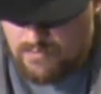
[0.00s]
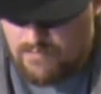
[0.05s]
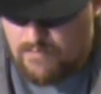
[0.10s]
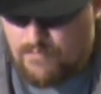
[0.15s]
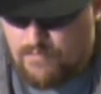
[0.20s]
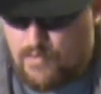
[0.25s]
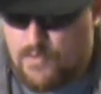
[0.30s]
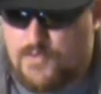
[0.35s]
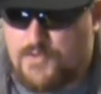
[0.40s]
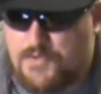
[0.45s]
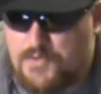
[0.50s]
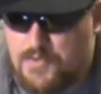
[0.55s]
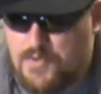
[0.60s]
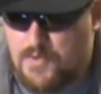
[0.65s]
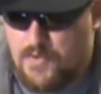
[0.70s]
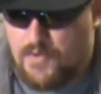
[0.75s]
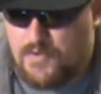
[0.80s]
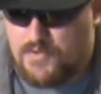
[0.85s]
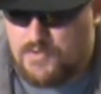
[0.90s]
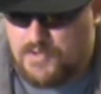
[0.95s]
Versus New
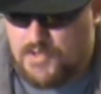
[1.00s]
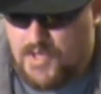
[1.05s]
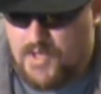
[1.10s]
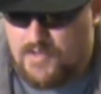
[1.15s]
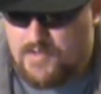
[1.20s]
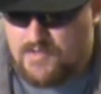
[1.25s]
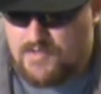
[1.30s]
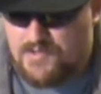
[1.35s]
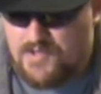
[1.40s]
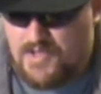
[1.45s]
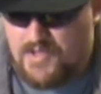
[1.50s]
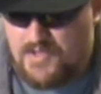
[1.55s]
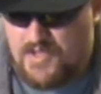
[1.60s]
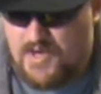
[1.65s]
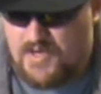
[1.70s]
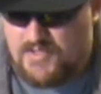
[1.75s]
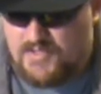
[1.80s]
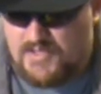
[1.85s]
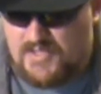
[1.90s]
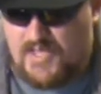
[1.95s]
York Jets, and
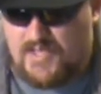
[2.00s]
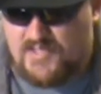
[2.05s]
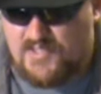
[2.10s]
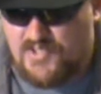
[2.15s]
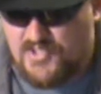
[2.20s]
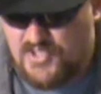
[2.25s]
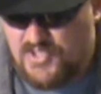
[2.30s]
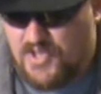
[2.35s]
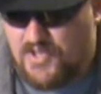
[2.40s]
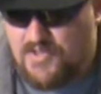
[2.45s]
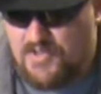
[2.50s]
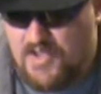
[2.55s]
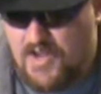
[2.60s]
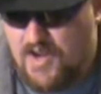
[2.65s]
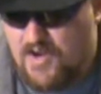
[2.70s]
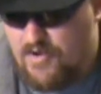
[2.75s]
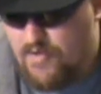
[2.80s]
then it says Sunday,